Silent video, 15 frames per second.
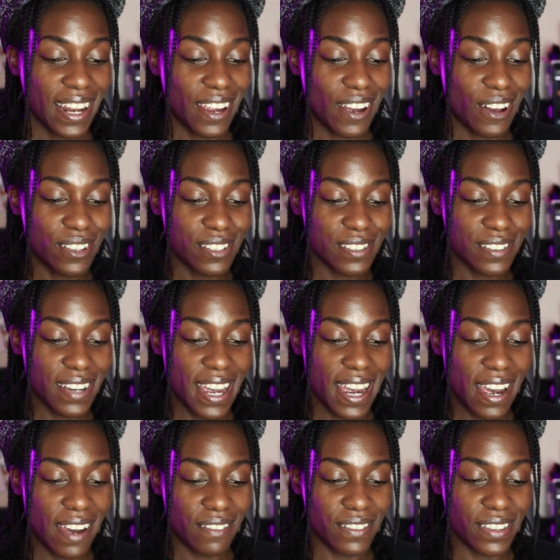And I also
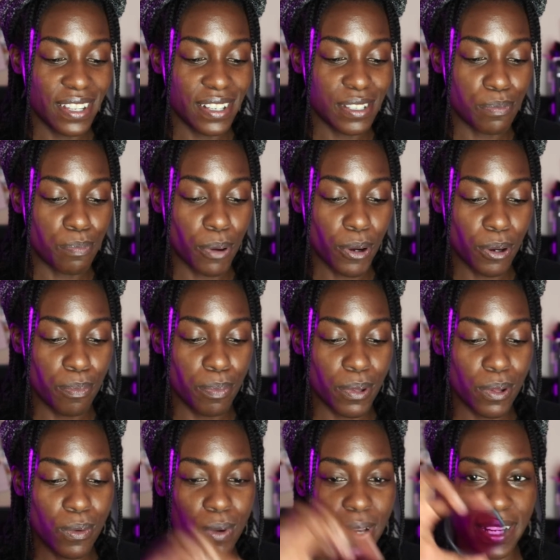have this
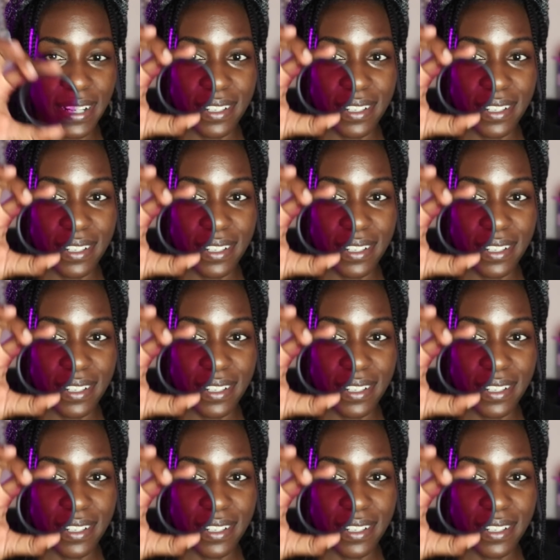purple